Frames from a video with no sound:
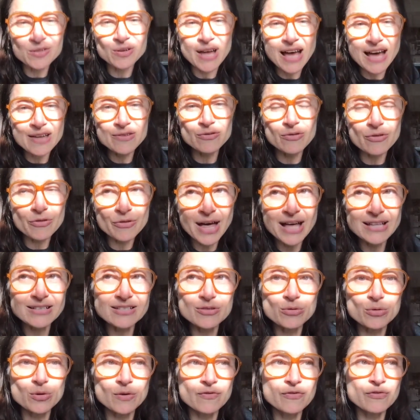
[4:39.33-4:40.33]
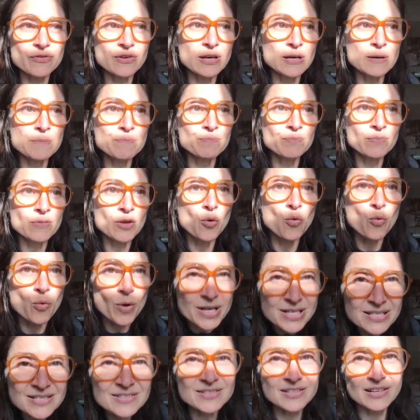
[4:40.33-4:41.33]
and that sort of
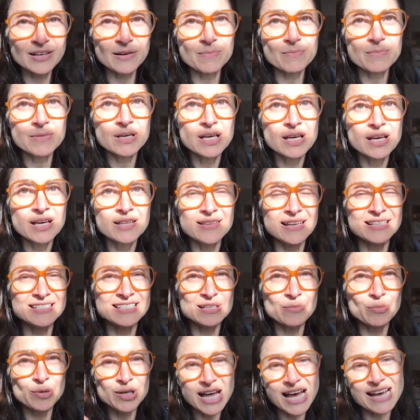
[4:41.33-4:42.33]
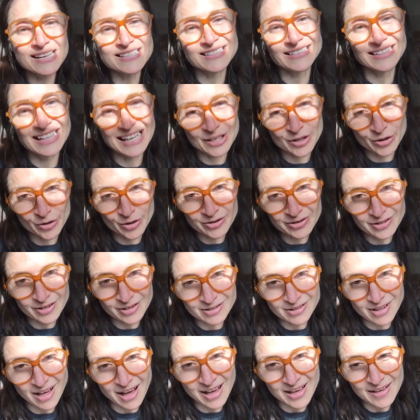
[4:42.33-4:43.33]
wisdom that someone has later in
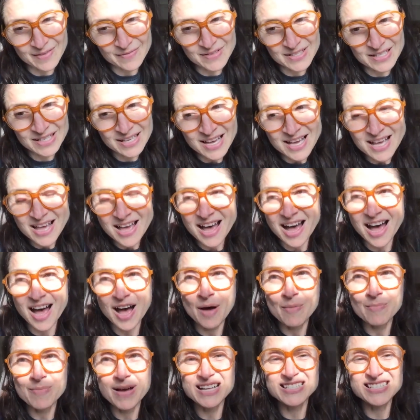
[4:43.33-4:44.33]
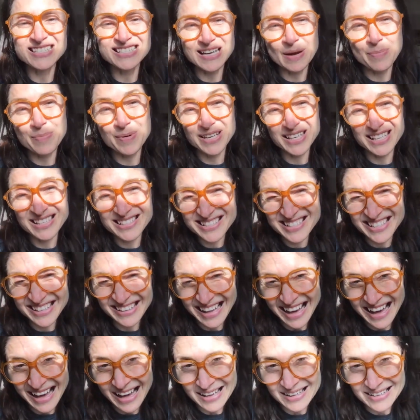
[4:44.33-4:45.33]
their lives, and stepping
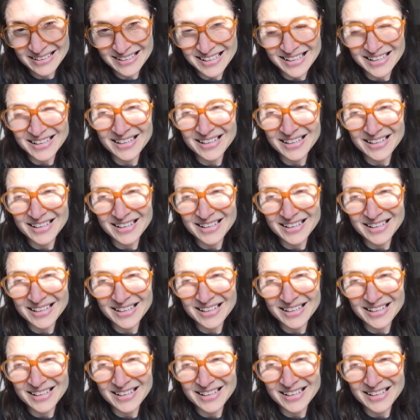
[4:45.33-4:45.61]
into that.